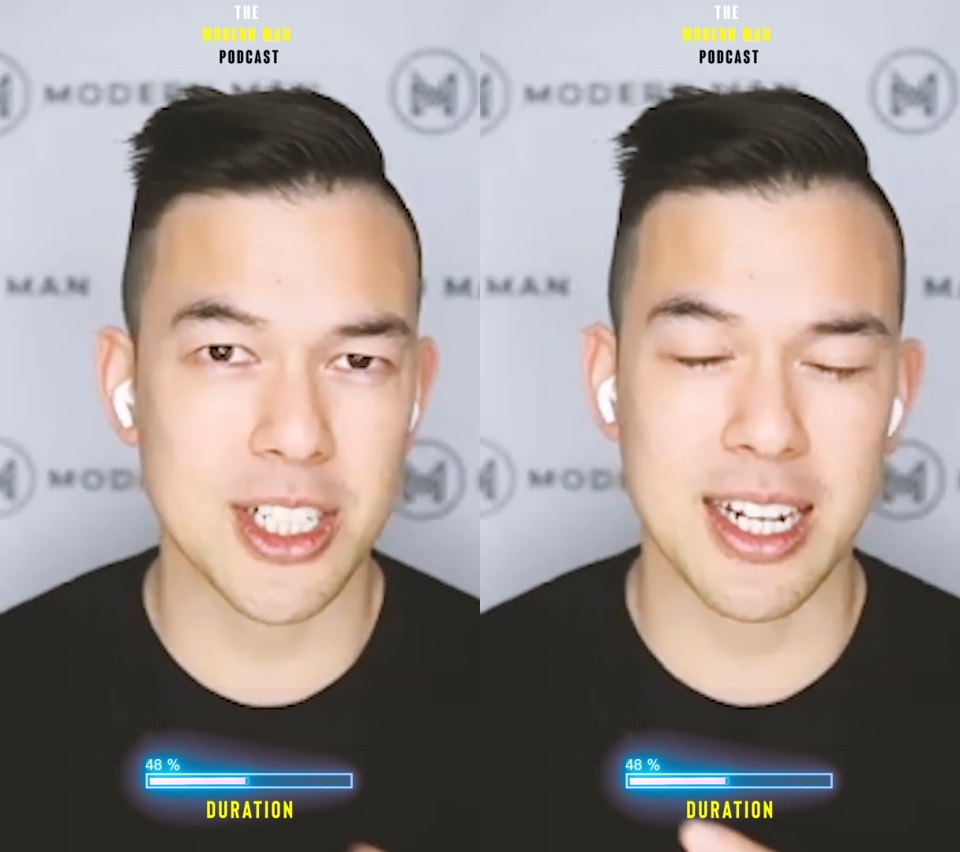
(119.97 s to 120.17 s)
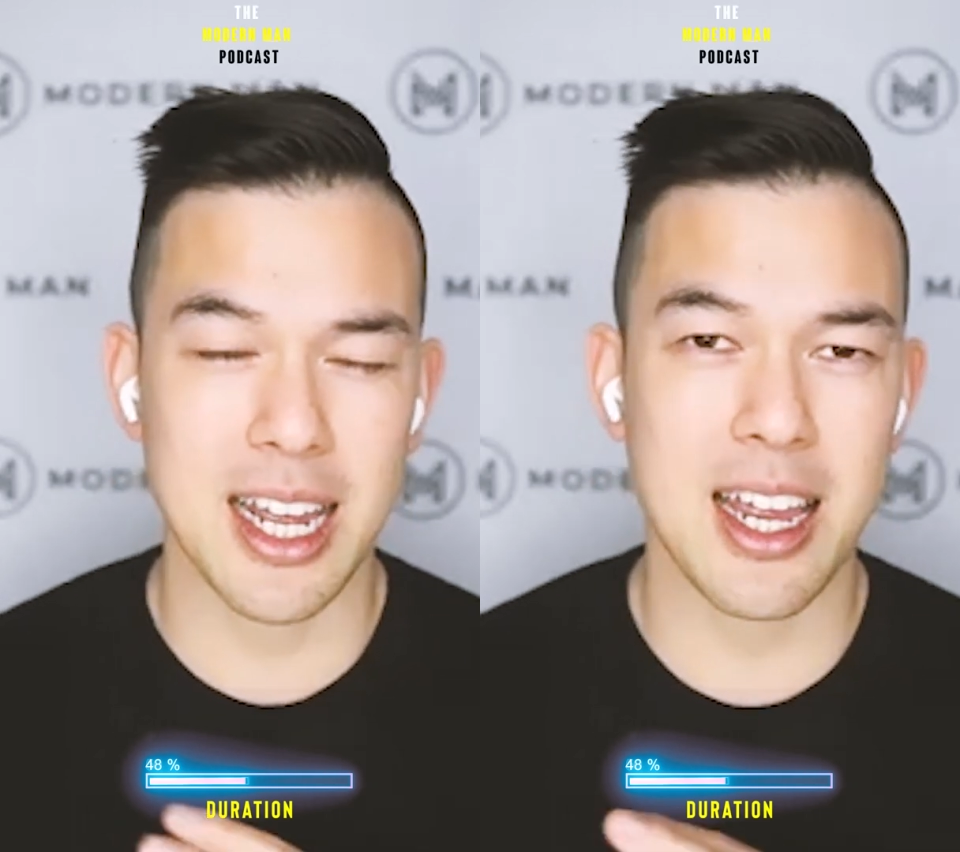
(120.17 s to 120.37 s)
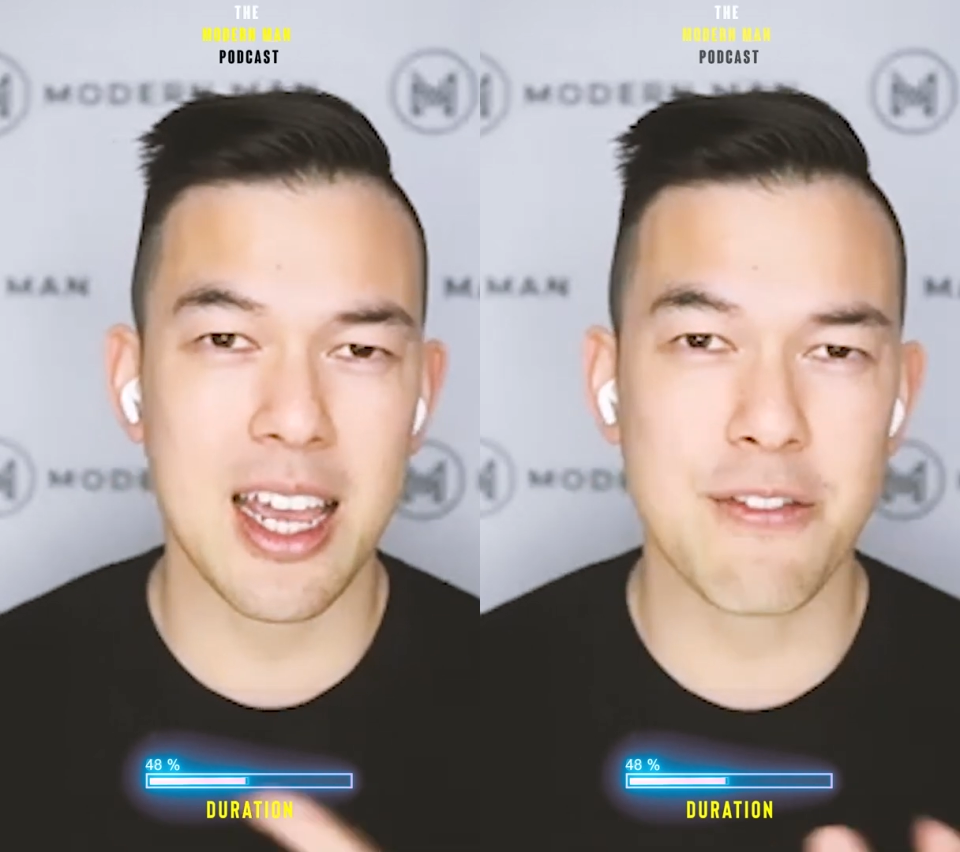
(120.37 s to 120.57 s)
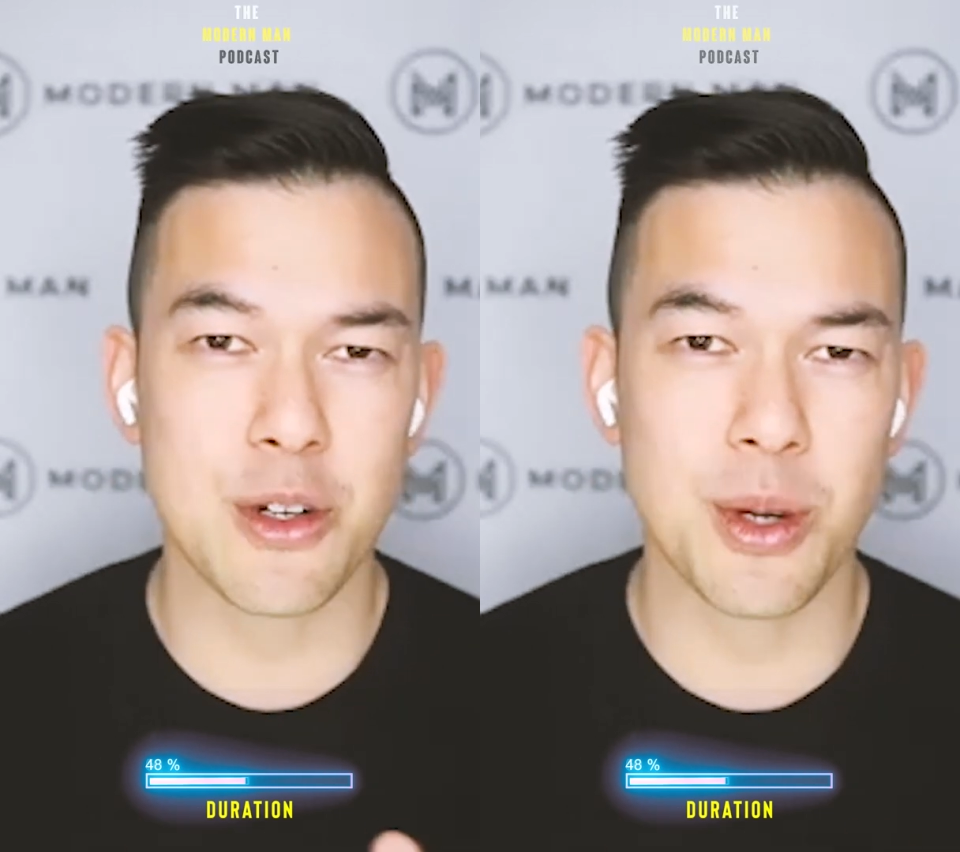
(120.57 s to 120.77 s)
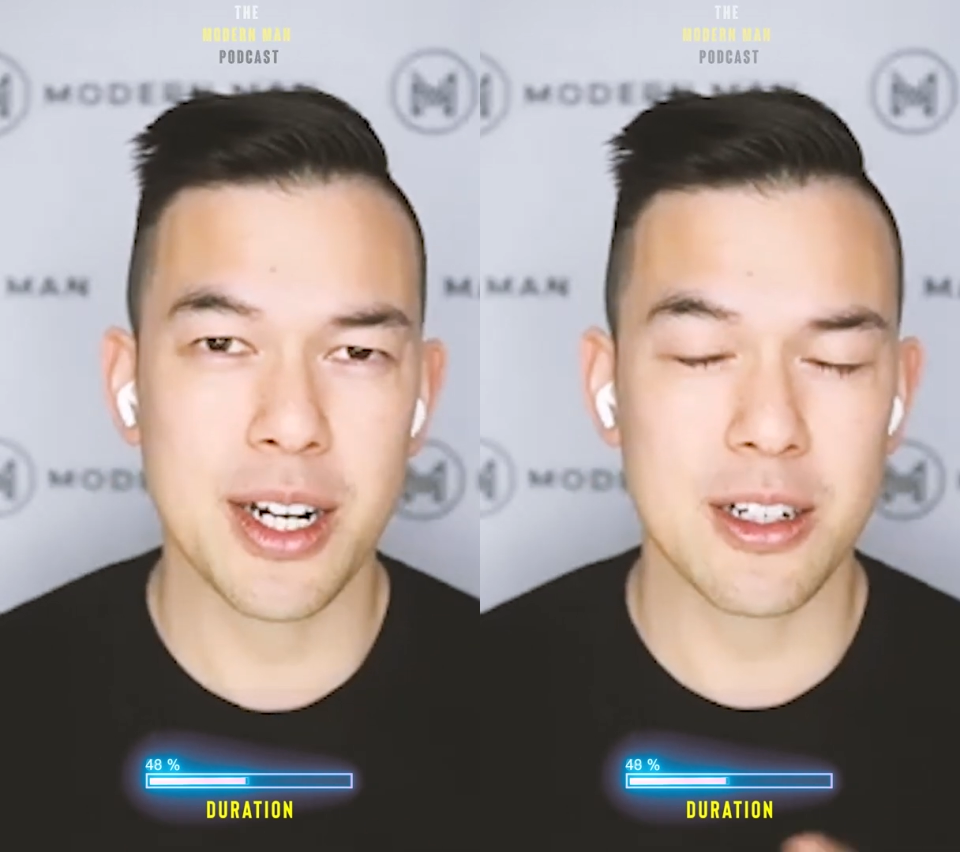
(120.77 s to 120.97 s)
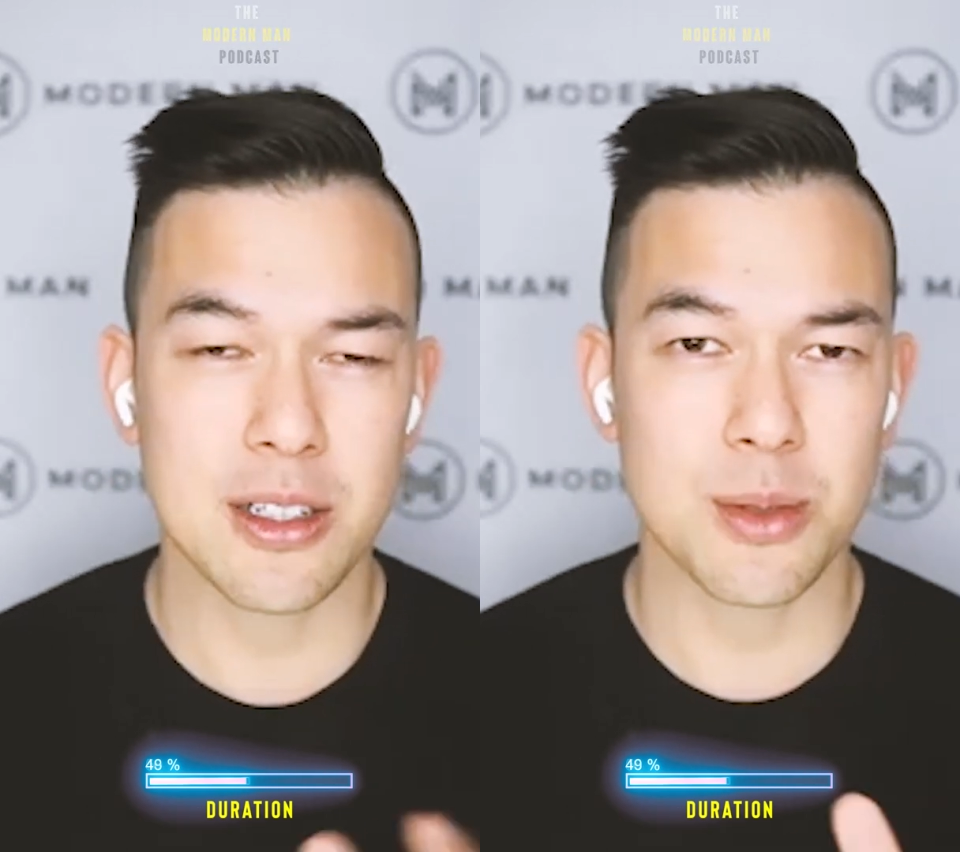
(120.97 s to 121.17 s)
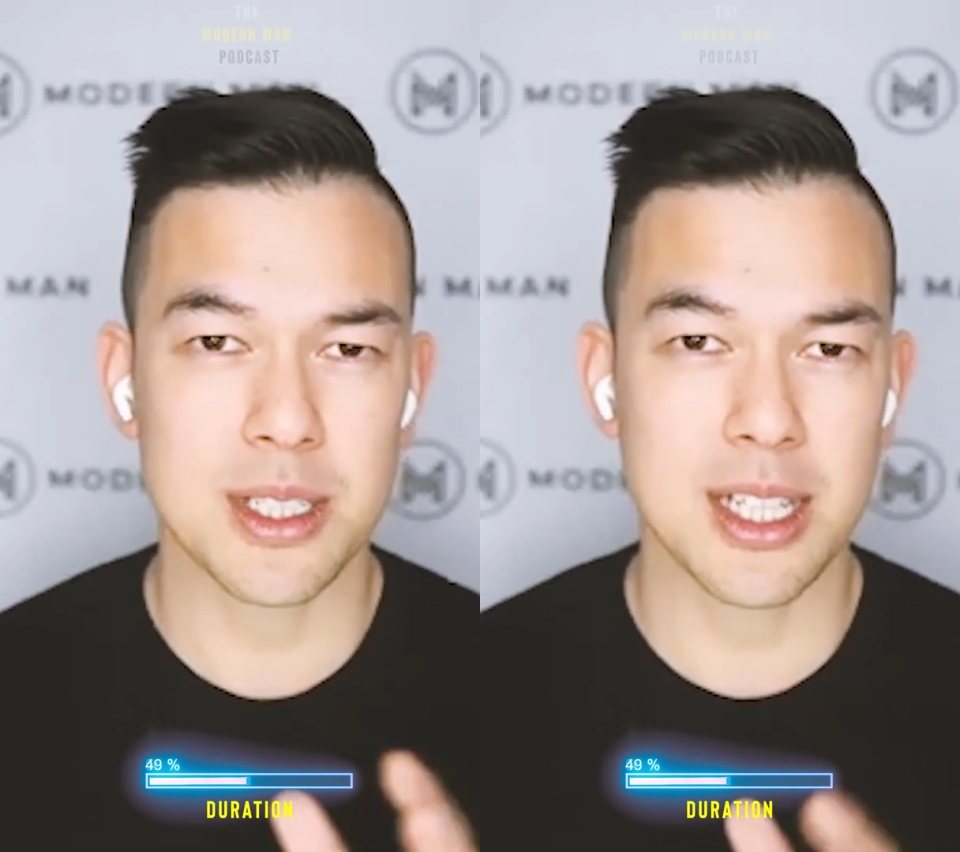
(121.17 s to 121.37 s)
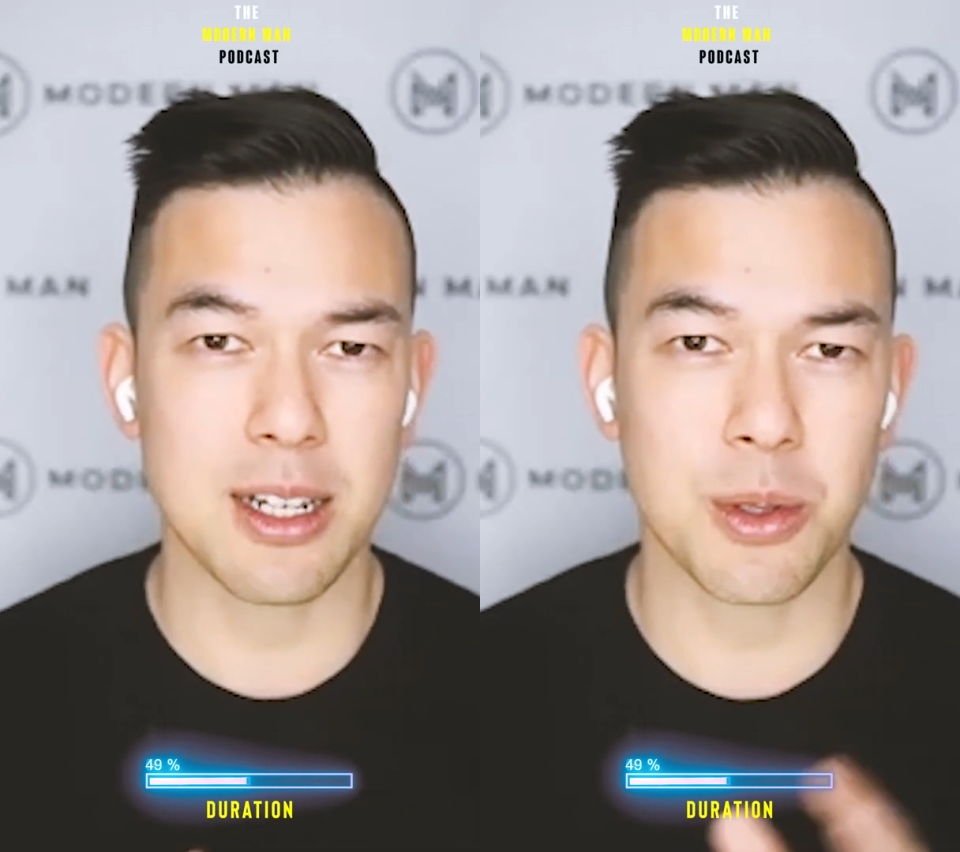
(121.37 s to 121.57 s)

everyone else was like,